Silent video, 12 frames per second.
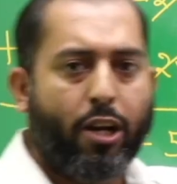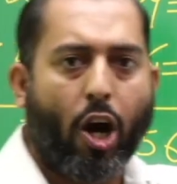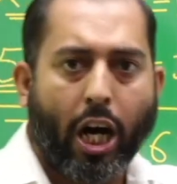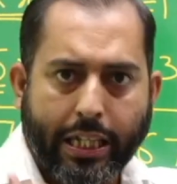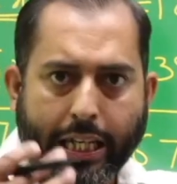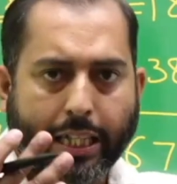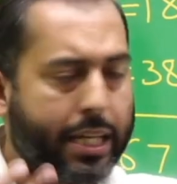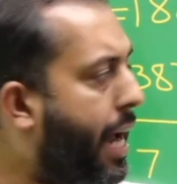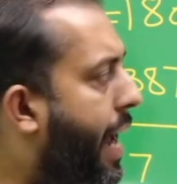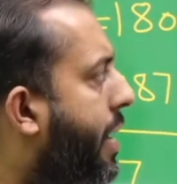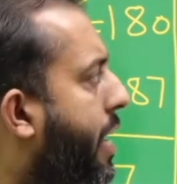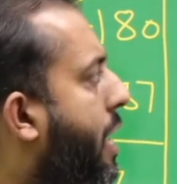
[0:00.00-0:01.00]
on the other
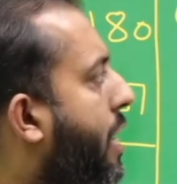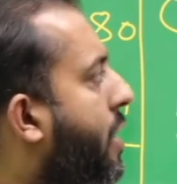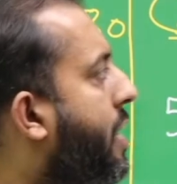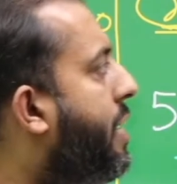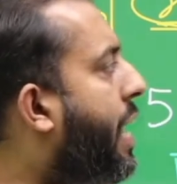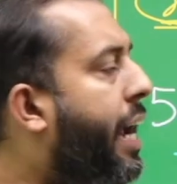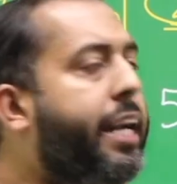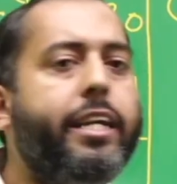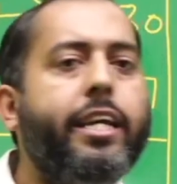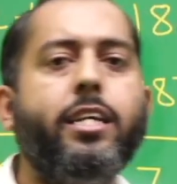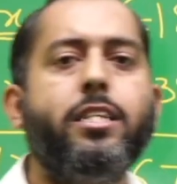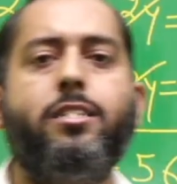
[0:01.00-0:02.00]
hand,
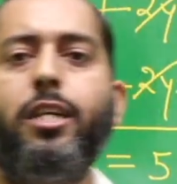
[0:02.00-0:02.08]
90 is the